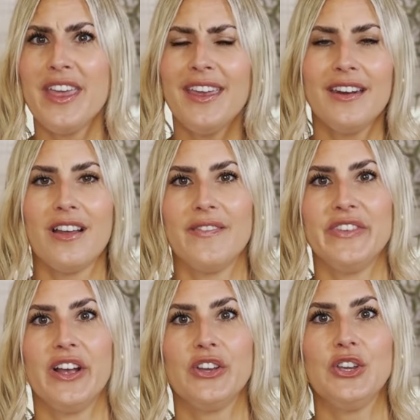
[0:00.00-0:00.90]
They cannot
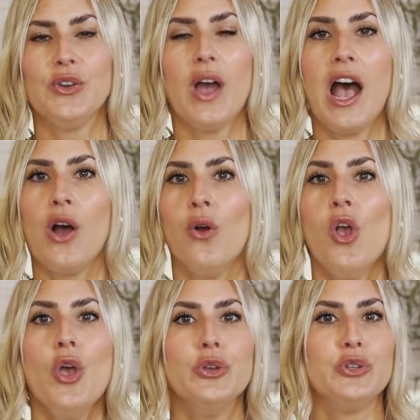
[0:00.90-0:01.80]
tell you how